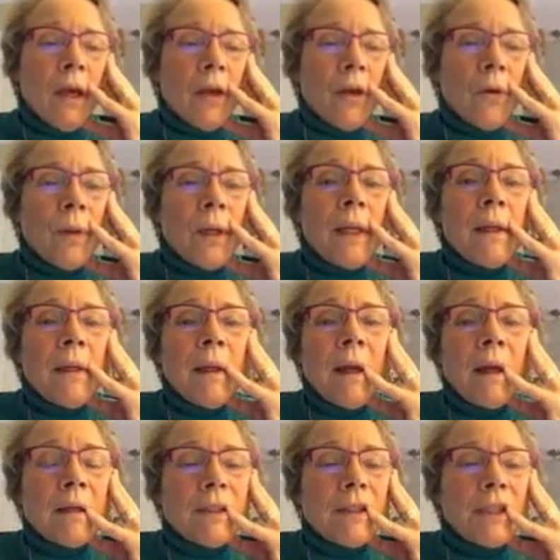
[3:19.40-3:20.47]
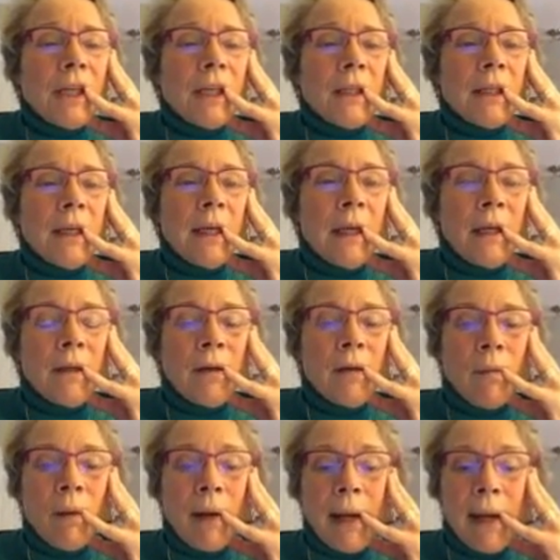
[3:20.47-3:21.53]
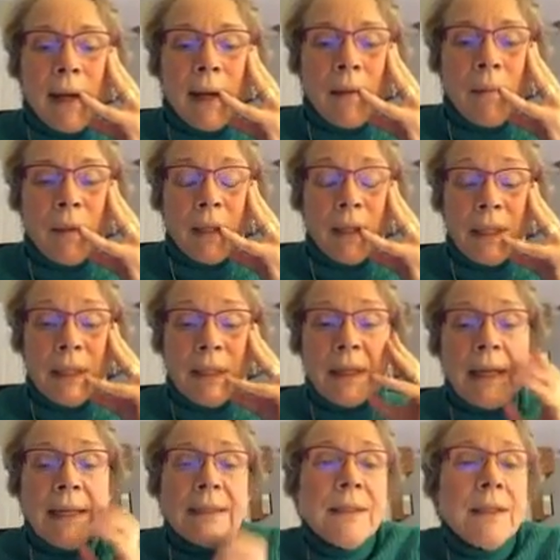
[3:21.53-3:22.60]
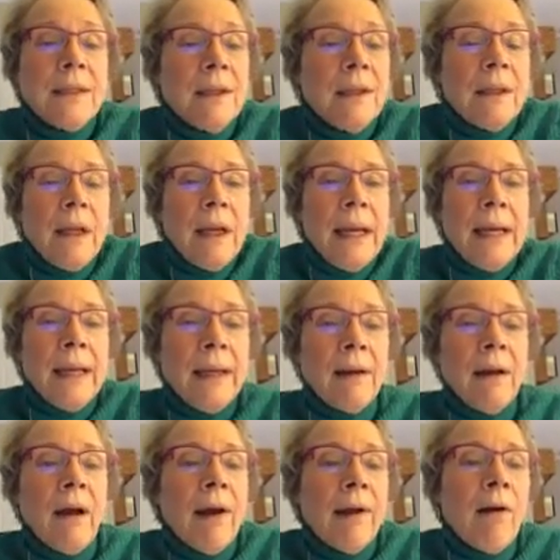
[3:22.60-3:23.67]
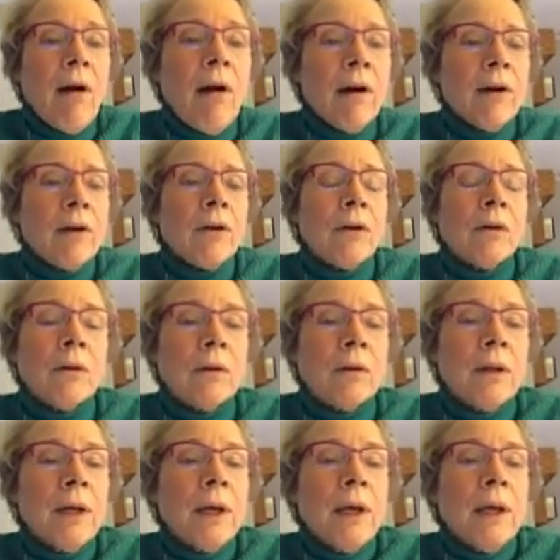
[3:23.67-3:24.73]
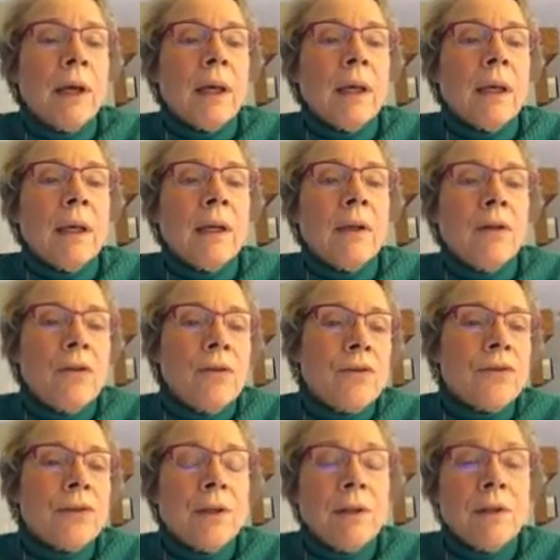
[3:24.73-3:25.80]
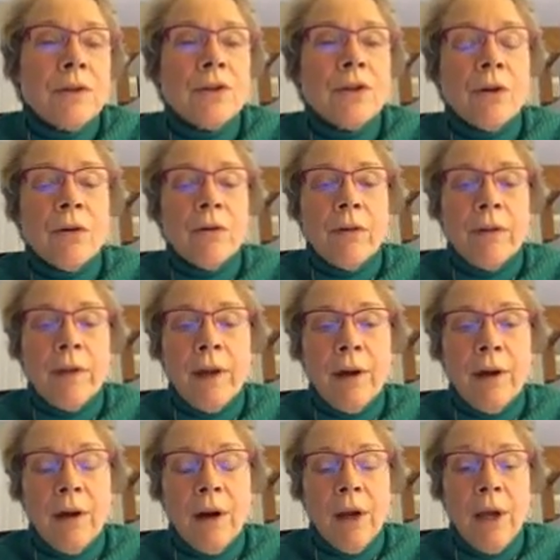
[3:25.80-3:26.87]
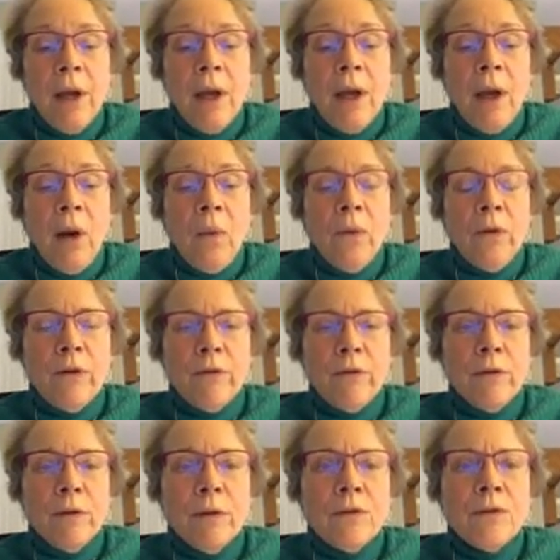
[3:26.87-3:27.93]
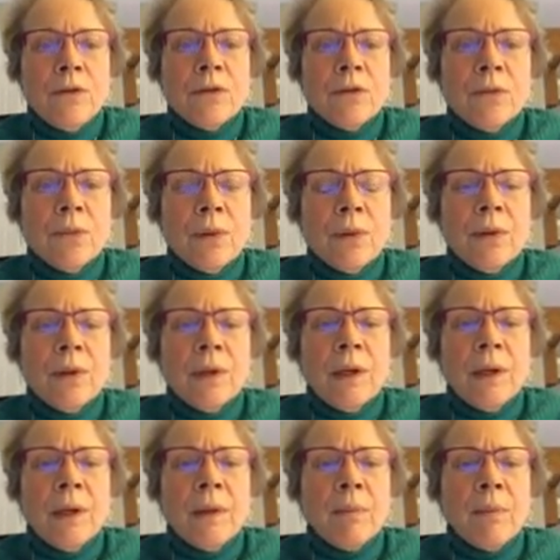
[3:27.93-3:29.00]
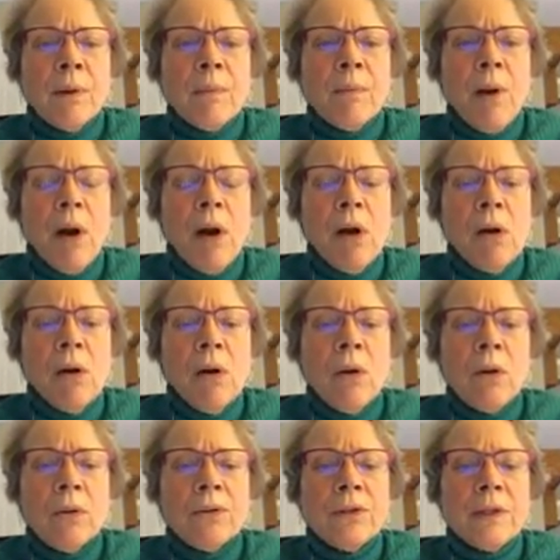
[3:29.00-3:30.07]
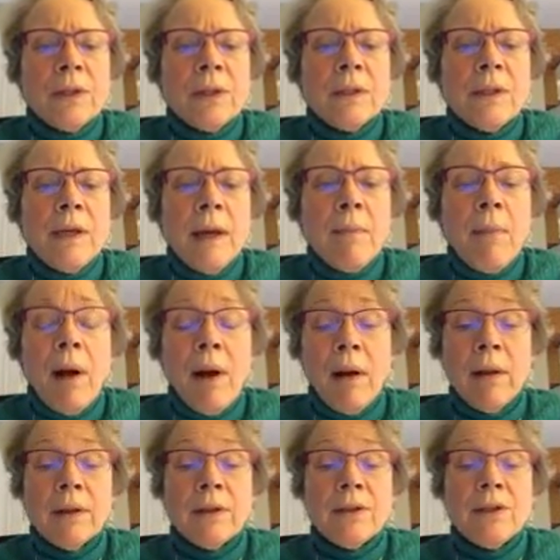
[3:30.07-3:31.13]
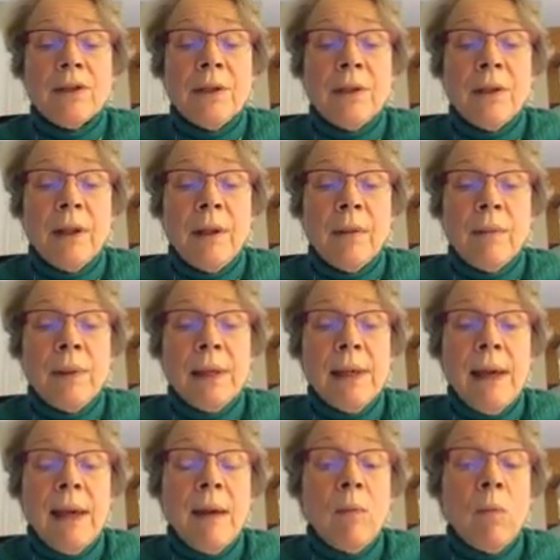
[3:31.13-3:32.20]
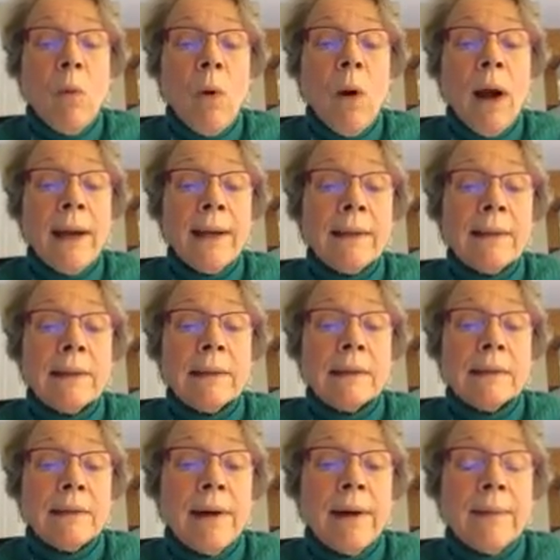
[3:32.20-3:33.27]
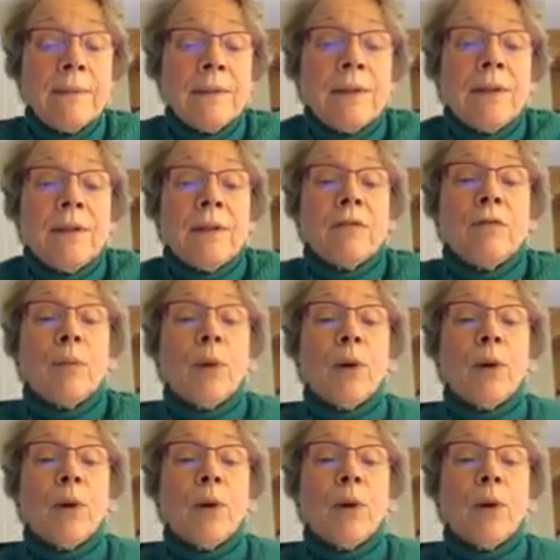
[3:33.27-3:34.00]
Greene, Caracelli, and Graham, in a 1989 article in You See the Journal there, were the first to really propose a typology that became widely adopted of